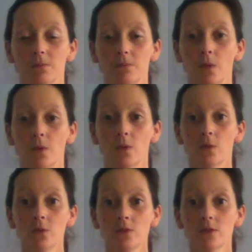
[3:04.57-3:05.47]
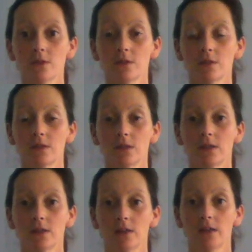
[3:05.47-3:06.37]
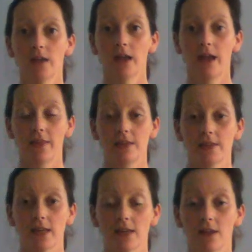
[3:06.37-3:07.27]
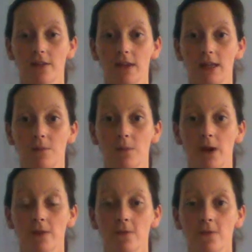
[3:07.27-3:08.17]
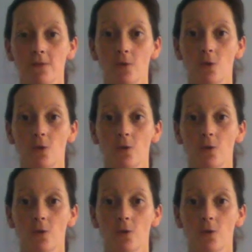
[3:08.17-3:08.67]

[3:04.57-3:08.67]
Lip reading: Pause, and then take another in-breath for 4.